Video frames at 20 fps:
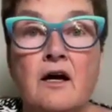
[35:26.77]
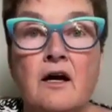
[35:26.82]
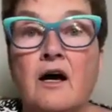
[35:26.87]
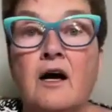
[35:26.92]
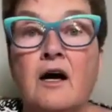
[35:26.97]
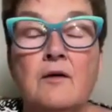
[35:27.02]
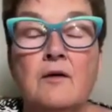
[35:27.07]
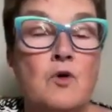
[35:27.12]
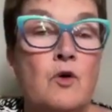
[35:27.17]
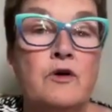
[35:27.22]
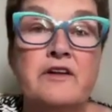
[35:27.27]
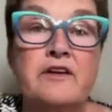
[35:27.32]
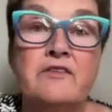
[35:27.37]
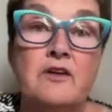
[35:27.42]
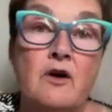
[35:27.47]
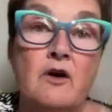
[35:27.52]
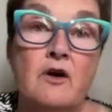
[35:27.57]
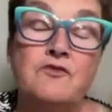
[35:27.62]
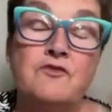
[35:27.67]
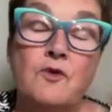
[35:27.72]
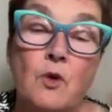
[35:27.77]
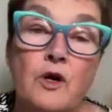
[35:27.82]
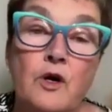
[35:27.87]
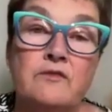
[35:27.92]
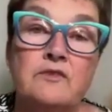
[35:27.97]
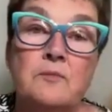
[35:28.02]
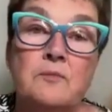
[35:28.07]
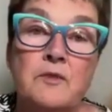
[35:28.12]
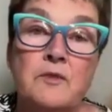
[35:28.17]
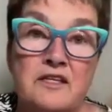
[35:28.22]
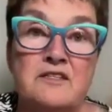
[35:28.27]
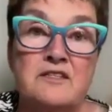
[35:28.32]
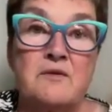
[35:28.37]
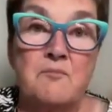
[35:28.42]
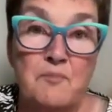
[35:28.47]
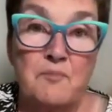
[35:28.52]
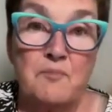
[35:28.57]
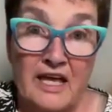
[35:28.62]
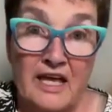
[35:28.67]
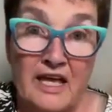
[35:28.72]
um, or even all four of them as a
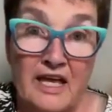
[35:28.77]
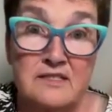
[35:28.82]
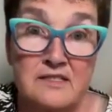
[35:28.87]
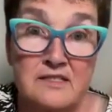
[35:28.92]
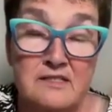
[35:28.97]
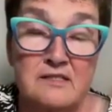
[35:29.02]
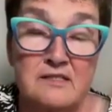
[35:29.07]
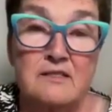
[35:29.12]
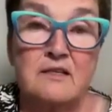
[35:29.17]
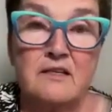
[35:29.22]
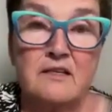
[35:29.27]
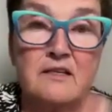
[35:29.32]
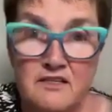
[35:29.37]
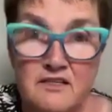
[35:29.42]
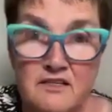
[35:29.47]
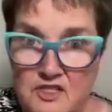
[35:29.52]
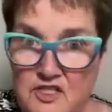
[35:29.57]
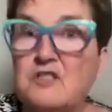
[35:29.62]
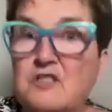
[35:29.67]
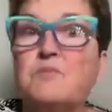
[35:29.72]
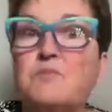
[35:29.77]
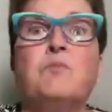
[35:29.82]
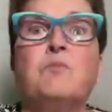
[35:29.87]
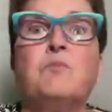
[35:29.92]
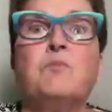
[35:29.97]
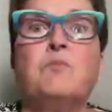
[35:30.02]
base and just